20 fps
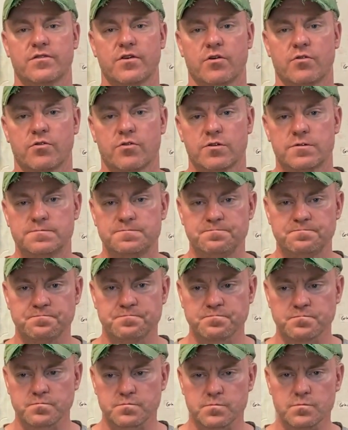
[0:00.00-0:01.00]
owner
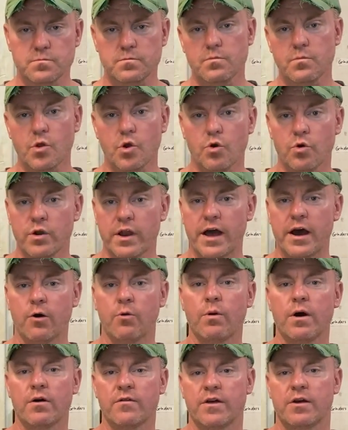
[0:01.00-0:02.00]
on how
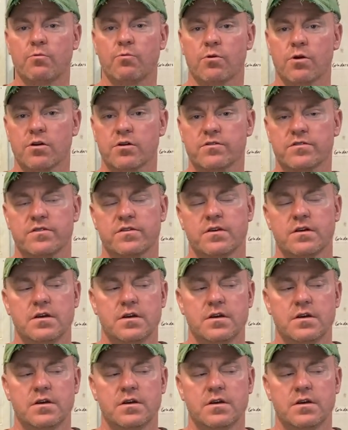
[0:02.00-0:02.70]
well they worked.